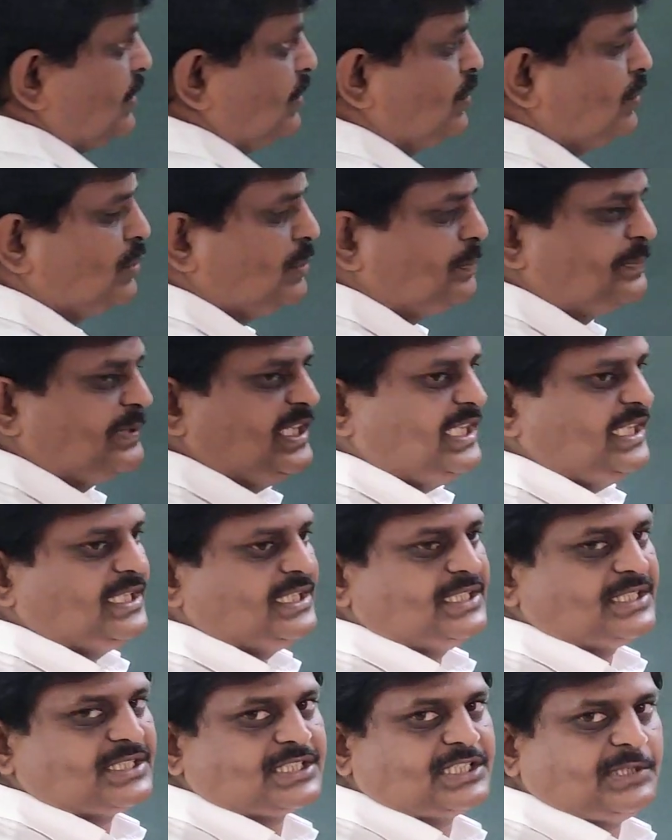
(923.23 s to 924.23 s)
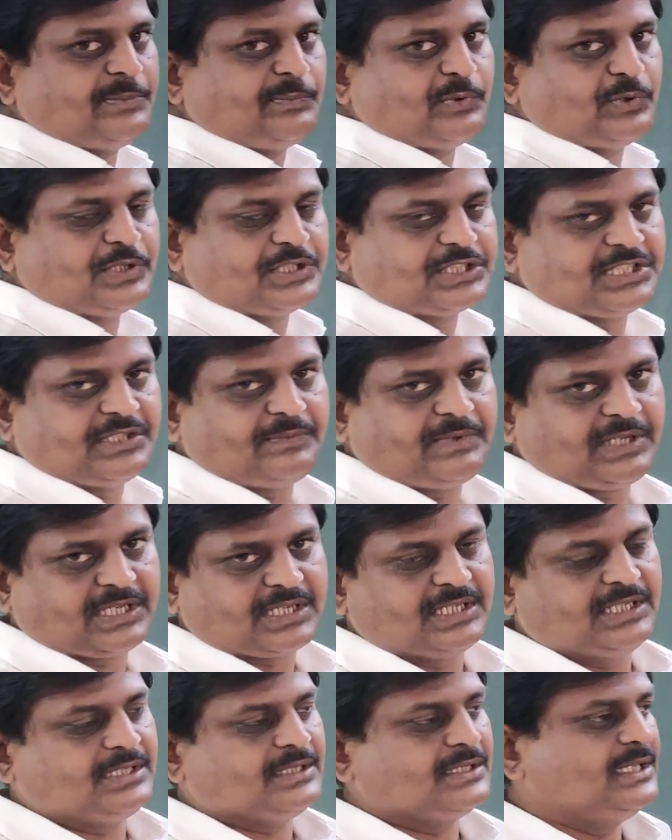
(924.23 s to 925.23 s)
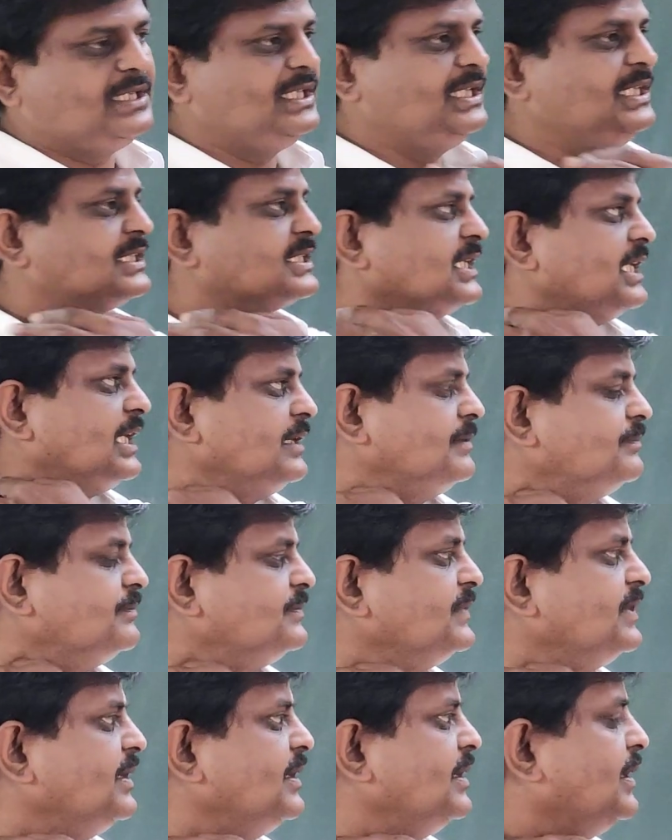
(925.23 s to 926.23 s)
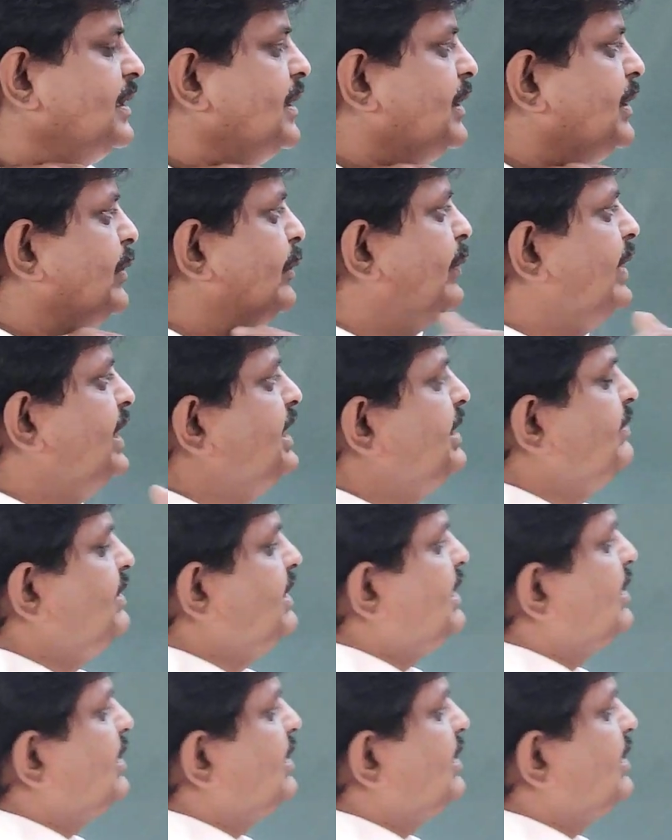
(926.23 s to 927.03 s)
OP is the position vector initially. When your